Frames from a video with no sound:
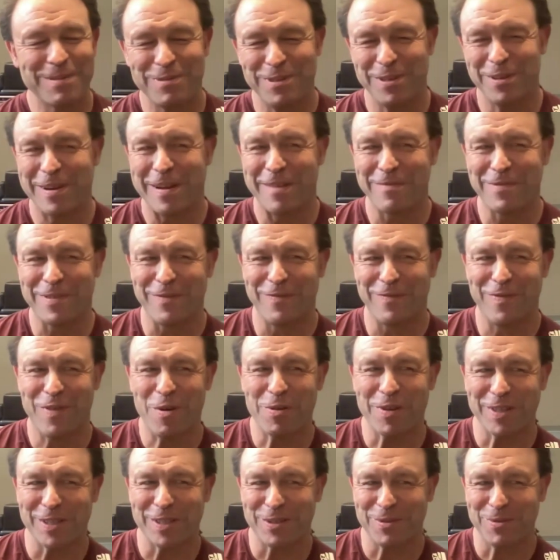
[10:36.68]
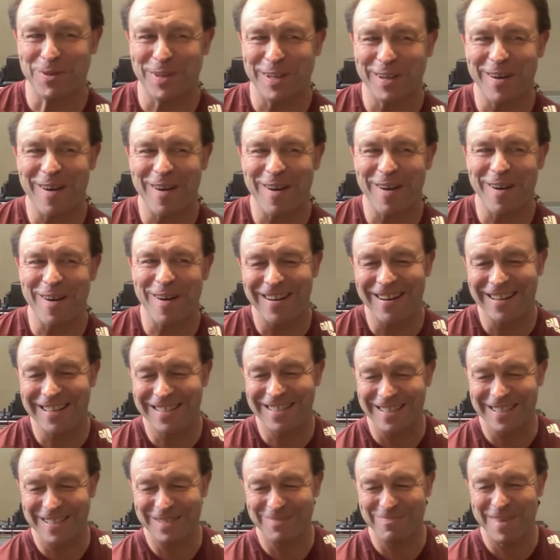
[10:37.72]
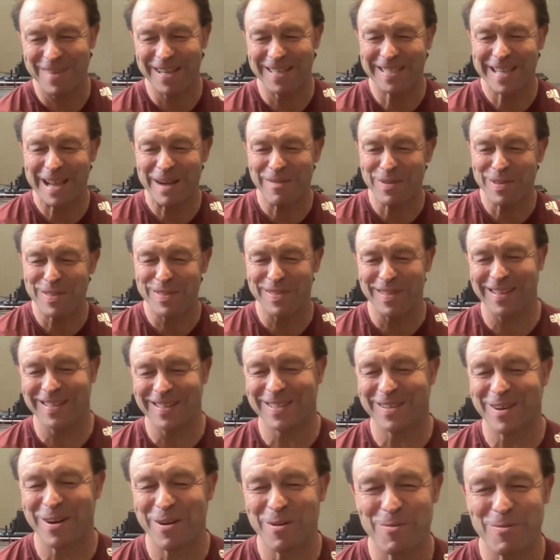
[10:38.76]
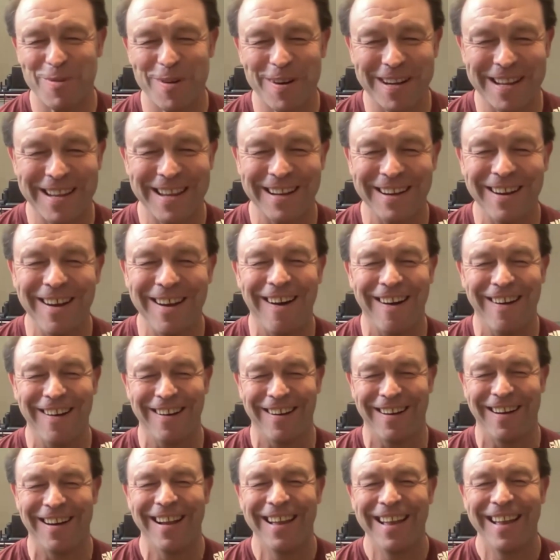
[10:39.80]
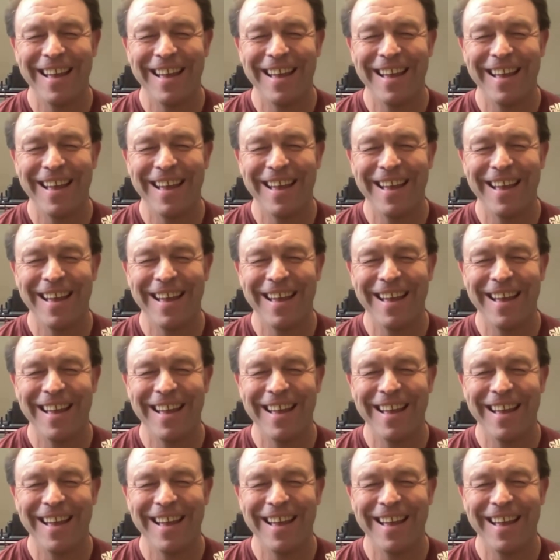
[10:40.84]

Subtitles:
when you focus really hard, it just makes everything start working harder.